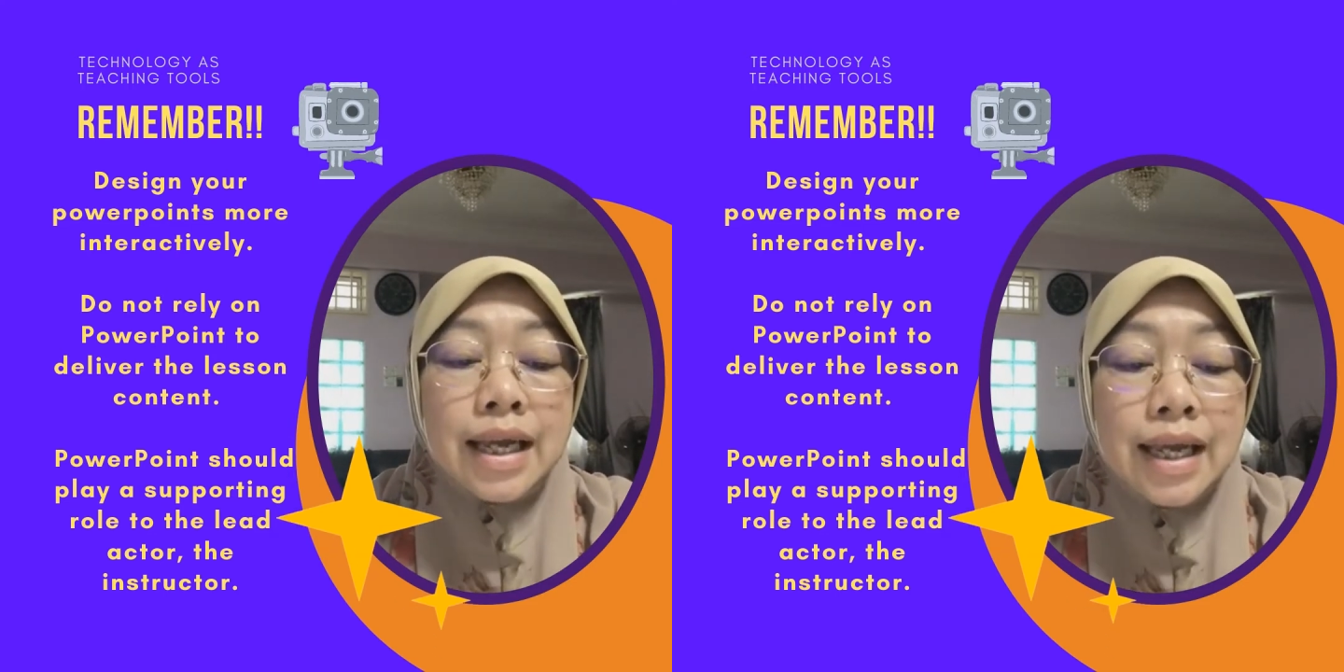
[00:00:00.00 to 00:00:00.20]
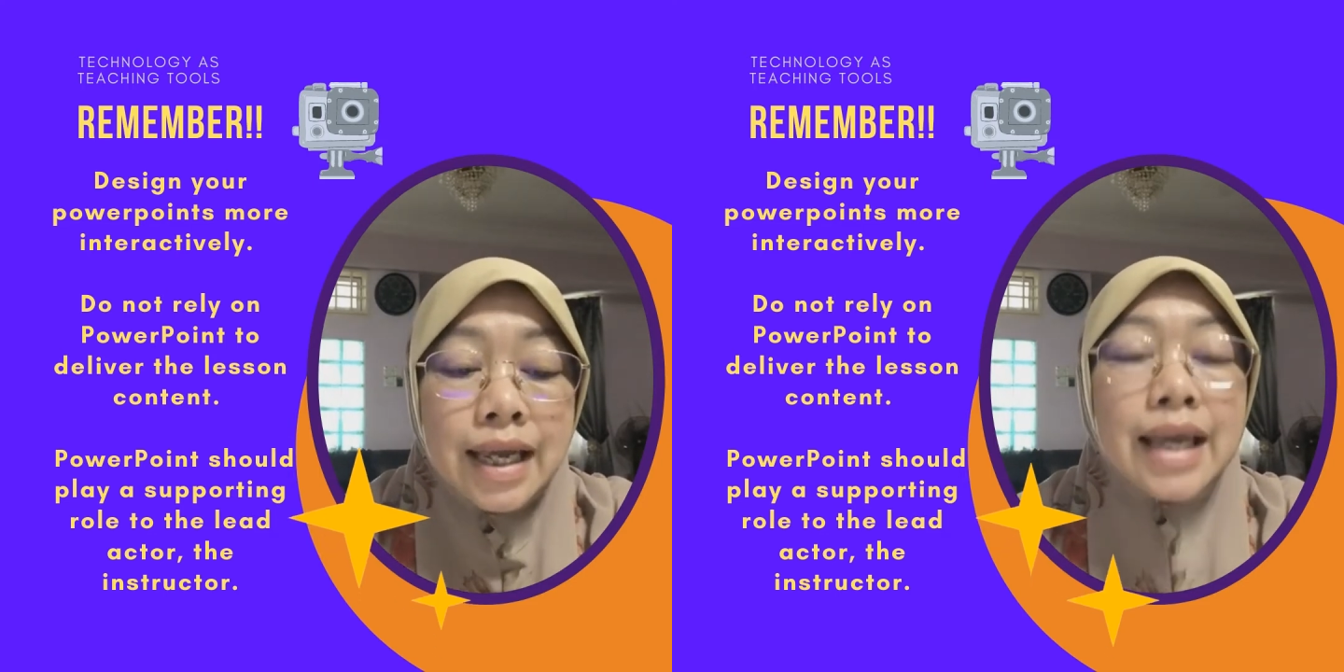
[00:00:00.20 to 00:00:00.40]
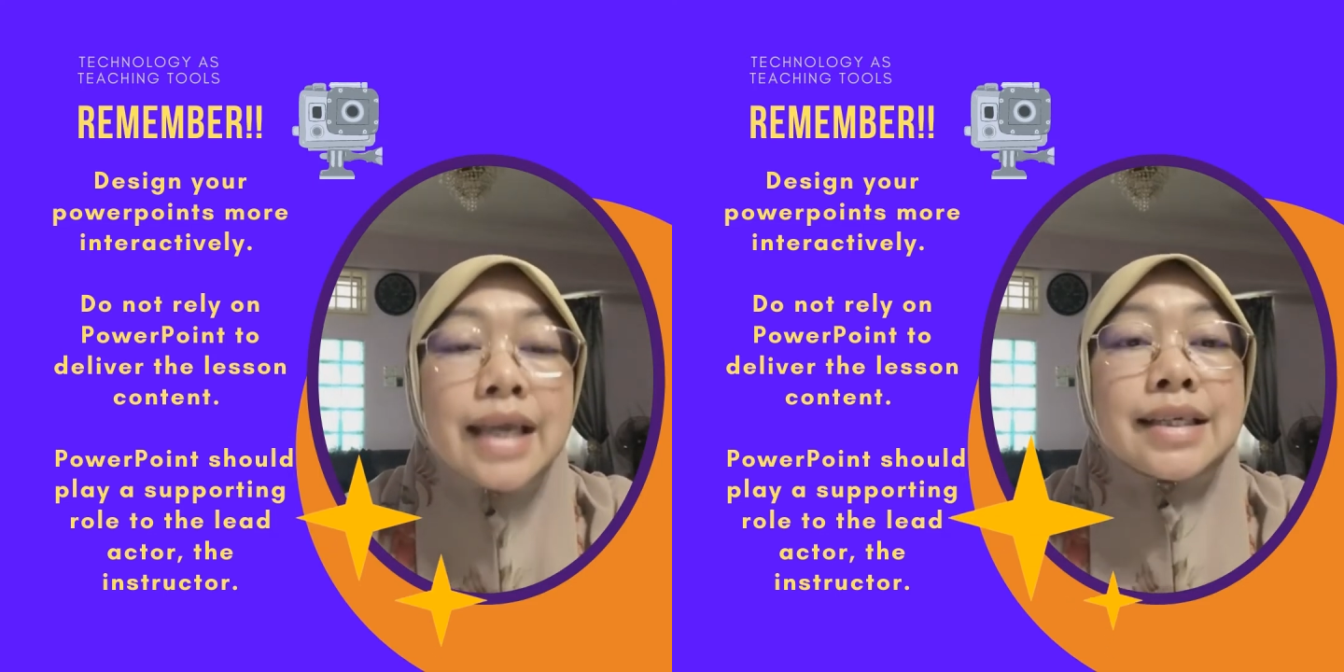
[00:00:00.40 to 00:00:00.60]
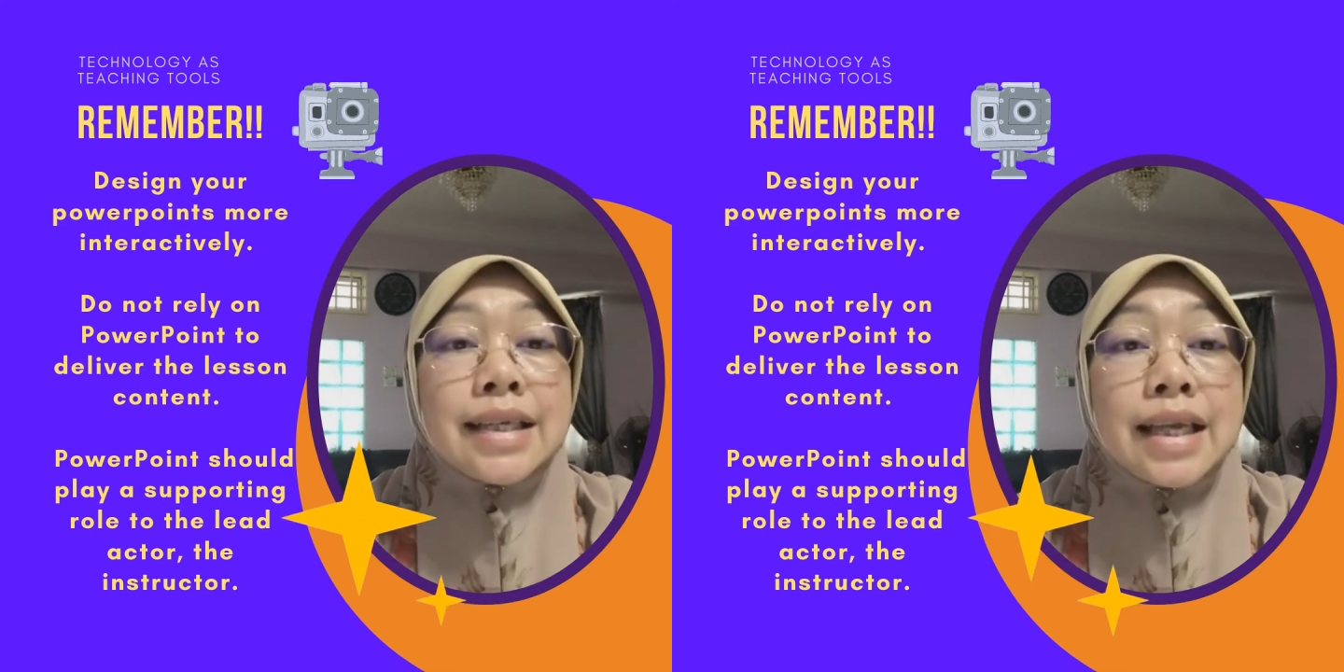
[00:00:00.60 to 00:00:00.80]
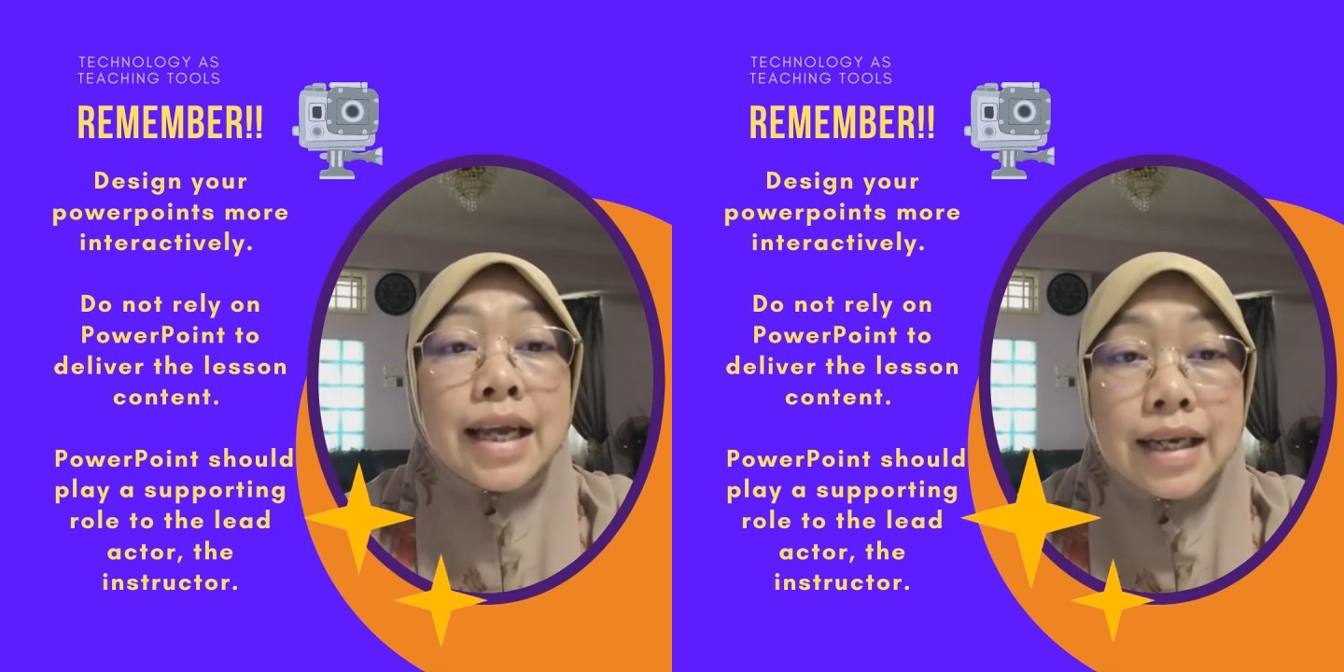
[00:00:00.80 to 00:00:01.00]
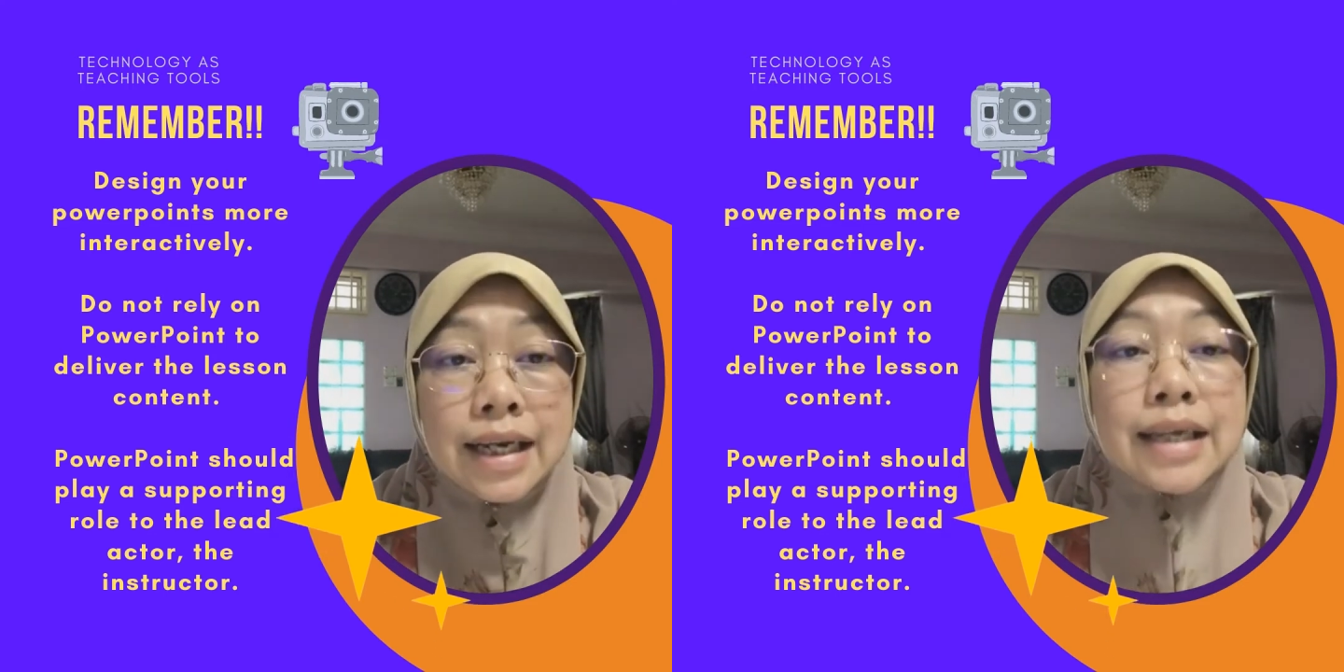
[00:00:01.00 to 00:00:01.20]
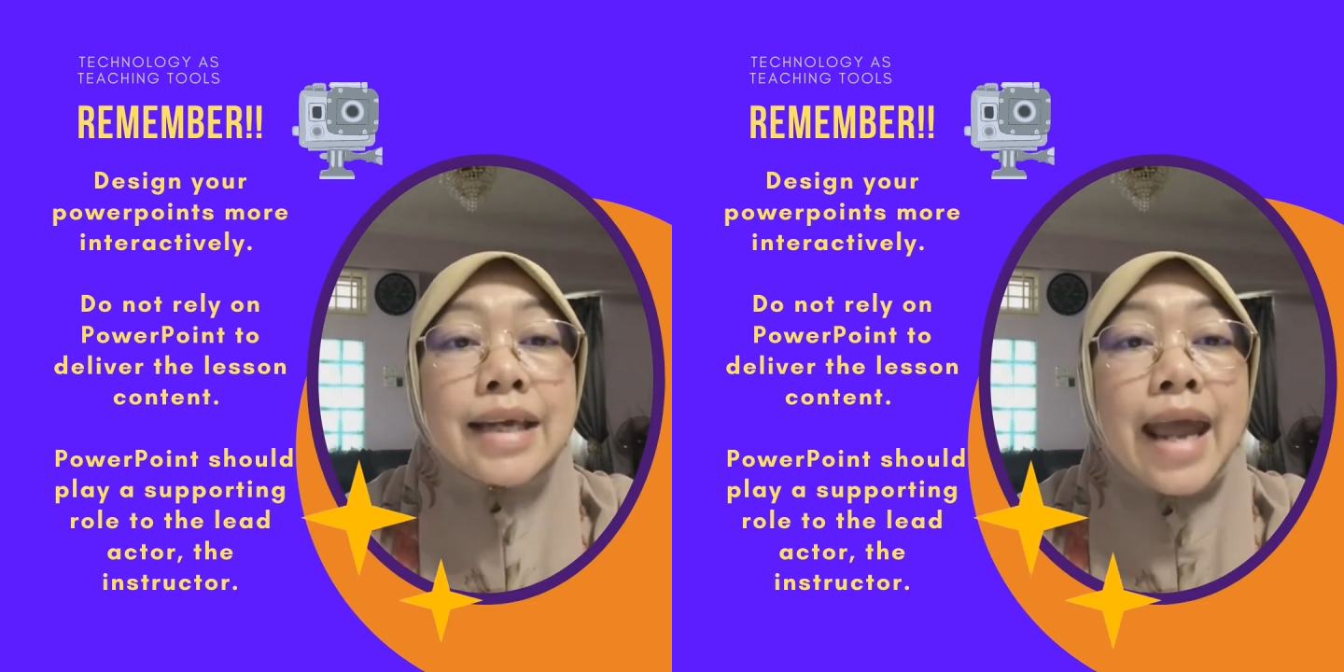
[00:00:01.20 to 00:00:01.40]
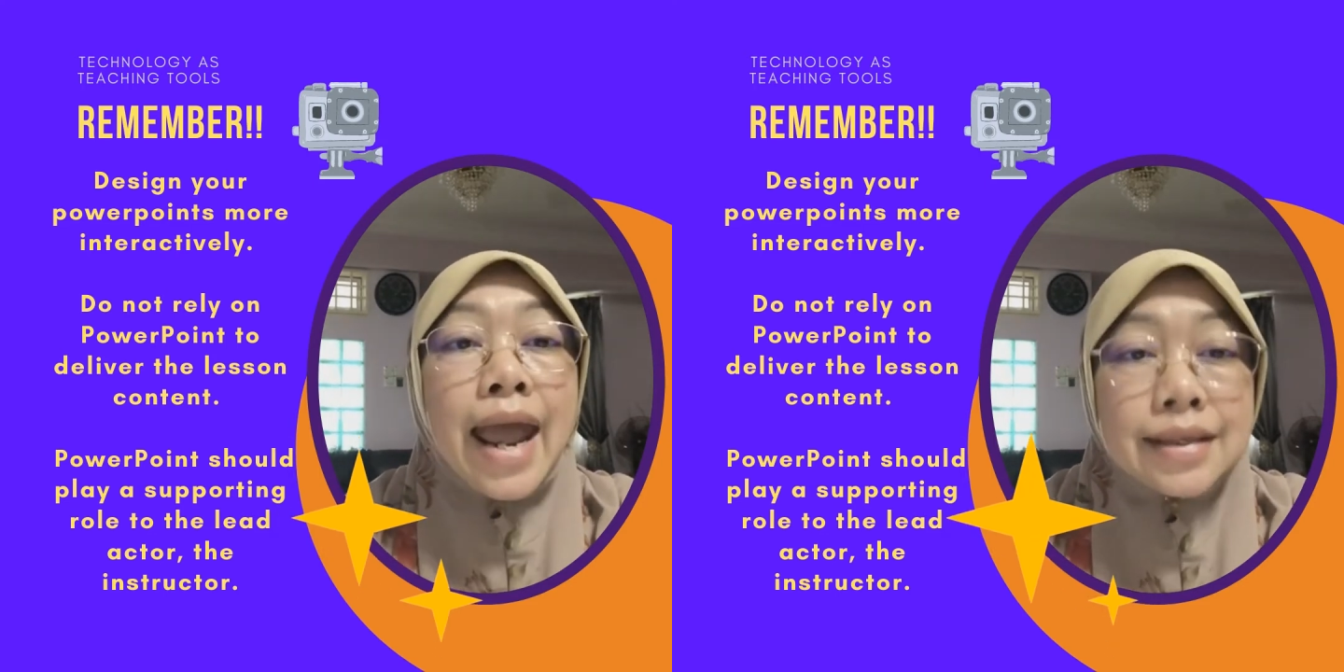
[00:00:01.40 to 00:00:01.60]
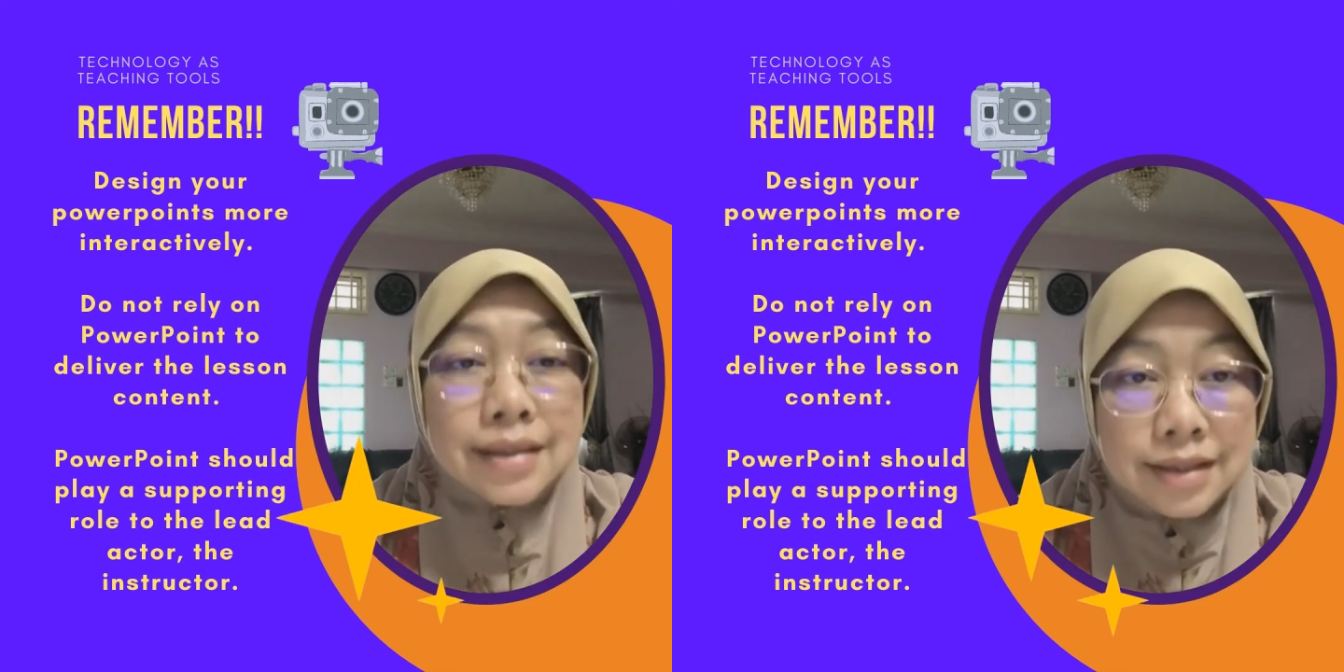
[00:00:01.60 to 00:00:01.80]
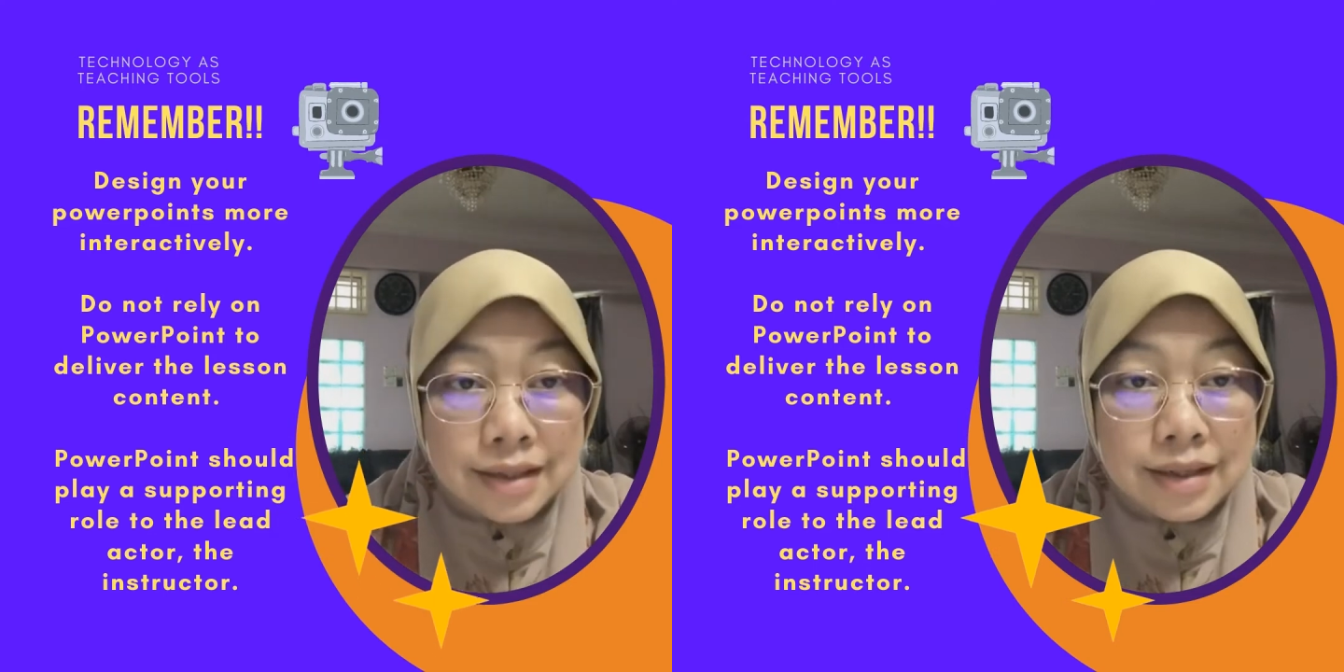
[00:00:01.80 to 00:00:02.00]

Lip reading: is the lead actor,